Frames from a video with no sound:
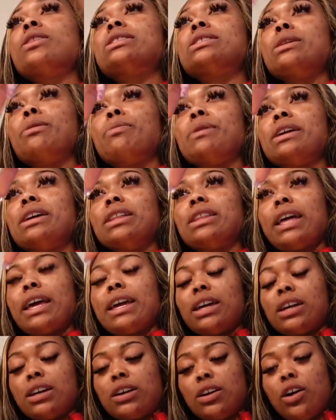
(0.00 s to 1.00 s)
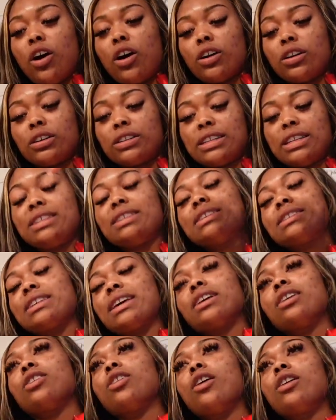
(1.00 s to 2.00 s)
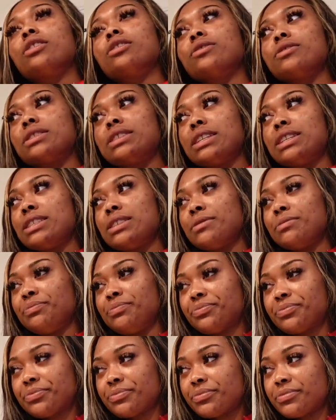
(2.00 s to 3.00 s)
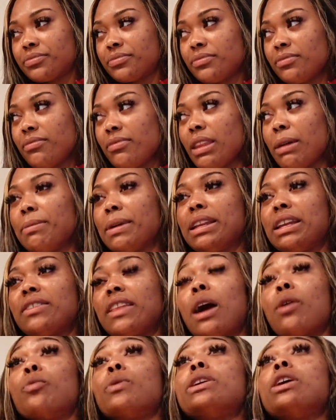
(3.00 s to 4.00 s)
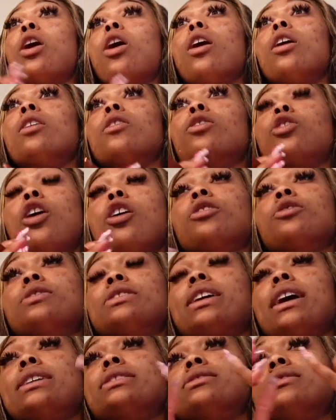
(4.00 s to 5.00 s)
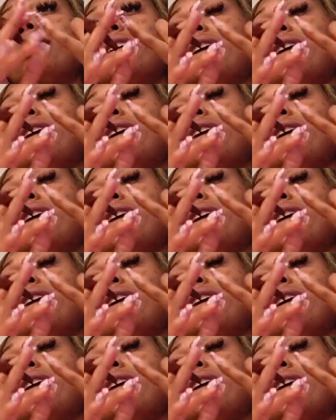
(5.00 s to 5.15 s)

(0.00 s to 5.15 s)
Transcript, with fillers: it's a big like, car, this is like a cardinal season, mm-hmm. meaning that we all, cardinal signs,